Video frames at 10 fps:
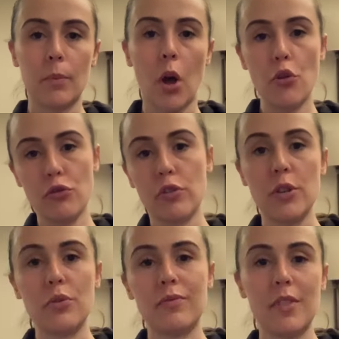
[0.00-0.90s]

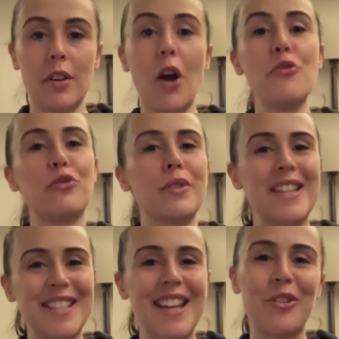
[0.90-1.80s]

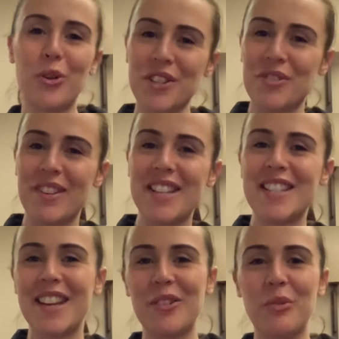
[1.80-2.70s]
overeating or
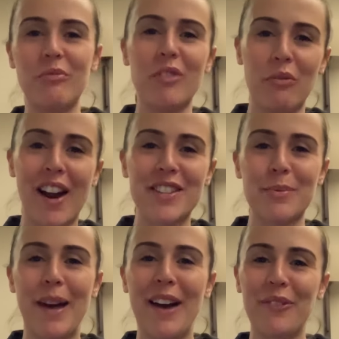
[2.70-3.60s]
undereating or the right
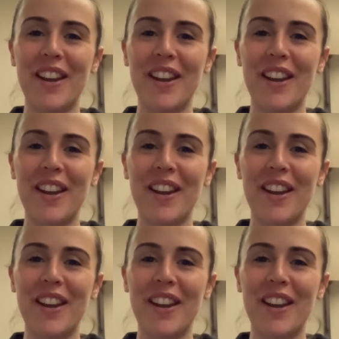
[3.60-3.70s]
amount.